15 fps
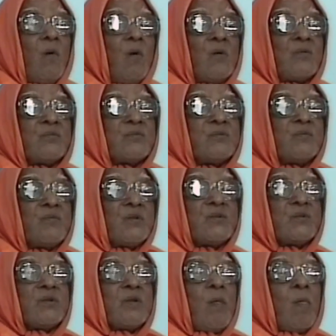force
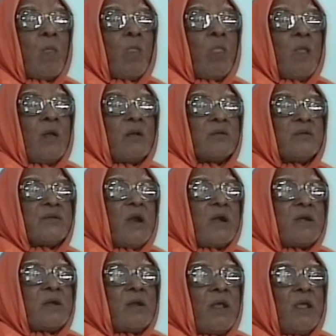which
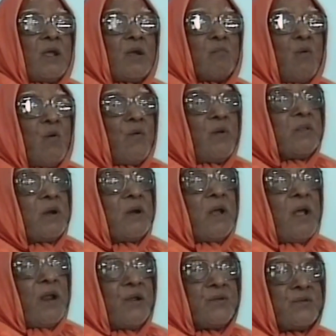jet-like move in the
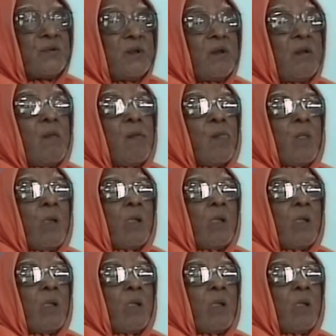direction